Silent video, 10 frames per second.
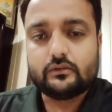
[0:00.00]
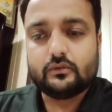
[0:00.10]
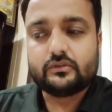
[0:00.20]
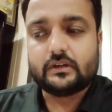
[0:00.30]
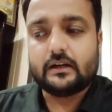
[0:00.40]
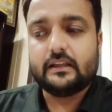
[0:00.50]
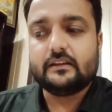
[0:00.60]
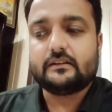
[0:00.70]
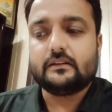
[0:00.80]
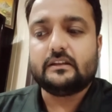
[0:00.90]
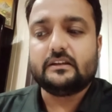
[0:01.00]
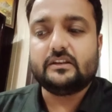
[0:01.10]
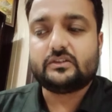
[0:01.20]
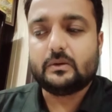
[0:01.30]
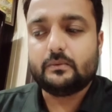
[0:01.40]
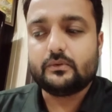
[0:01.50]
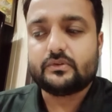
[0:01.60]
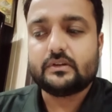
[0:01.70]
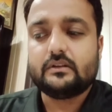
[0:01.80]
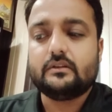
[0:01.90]
studies the
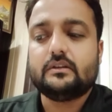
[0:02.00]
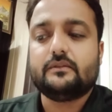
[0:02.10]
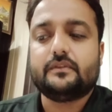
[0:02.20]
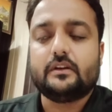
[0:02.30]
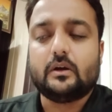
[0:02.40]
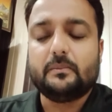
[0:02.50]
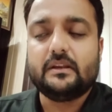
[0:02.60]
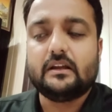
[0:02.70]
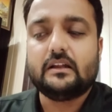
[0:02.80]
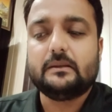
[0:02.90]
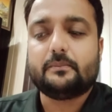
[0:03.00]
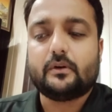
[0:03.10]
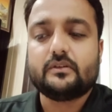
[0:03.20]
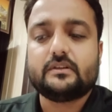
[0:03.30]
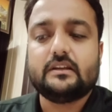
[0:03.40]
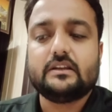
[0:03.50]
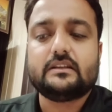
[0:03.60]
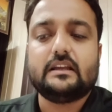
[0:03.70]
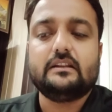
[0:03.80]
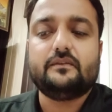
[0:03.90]
distribution, the phenomena, the process,
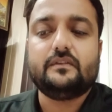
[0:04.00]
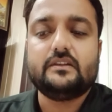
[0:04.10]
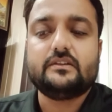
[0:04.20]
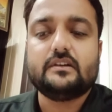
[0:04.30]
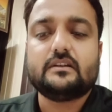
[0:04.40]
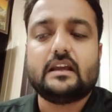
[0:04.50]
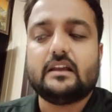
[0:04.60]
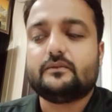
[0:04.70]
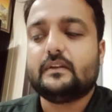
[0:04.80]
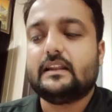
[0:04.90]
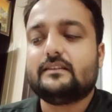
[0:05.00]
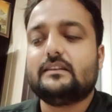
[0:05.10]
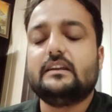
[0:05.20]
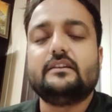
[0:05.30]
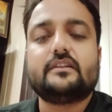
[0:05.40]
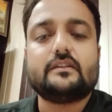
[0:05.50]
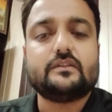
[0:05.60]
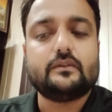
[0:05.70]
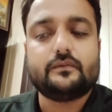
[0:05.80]
and the feature, as well as the interaction of